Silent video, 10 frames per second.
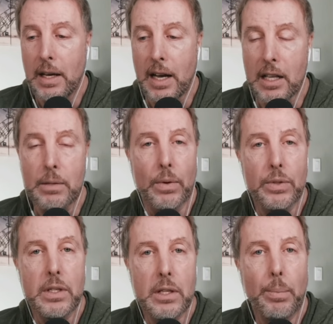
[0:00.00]
and it's
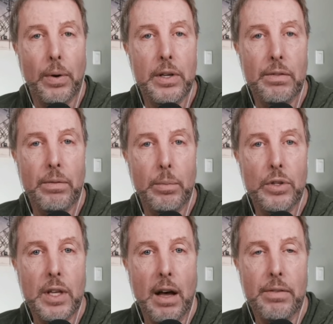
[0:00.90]
mostly separation from
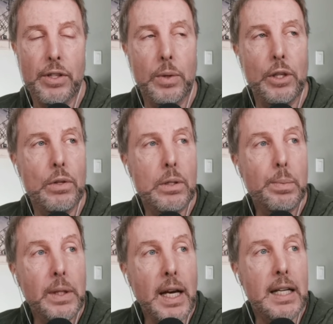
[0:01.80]
yourself. So when you
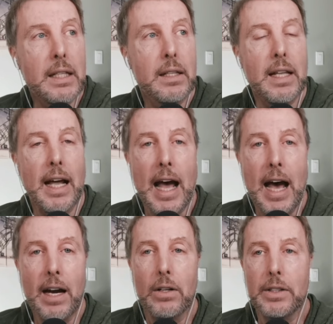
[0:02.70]
split that
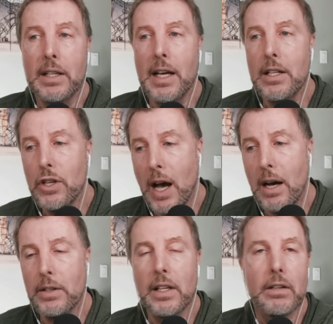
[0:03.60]
adult and that
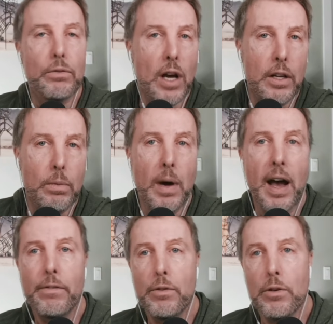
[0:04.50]
child and, the, and your
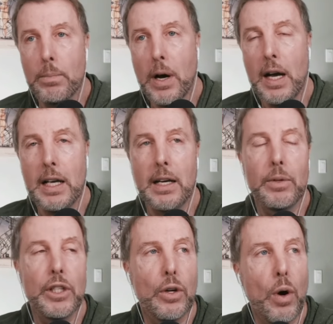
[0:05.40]
mind from your body,
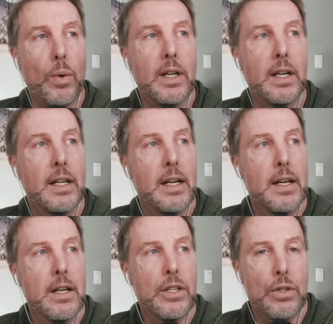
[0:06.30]
when you go into
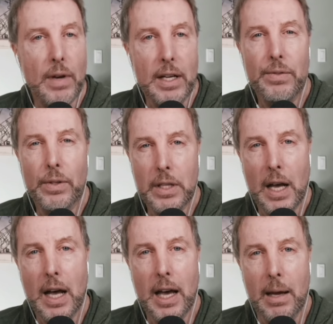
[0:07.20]
stressful
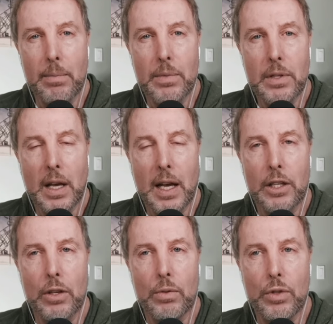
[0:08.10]
times and
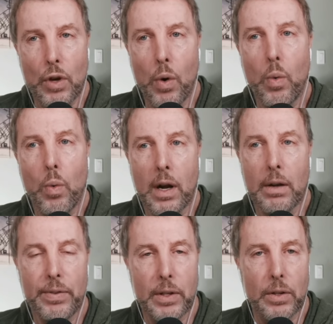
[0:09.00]
you don't want to
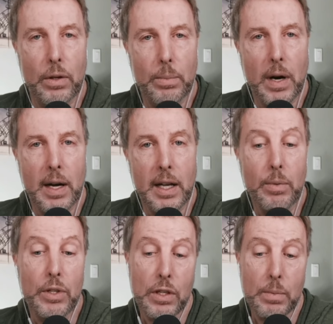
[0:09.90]
feel your body,
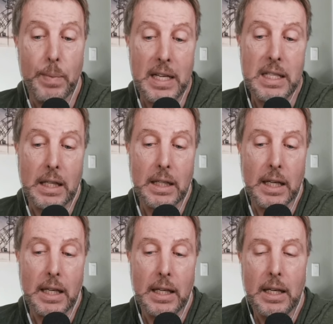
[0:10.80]
which is
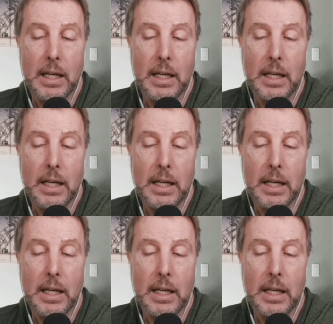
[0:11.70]
basically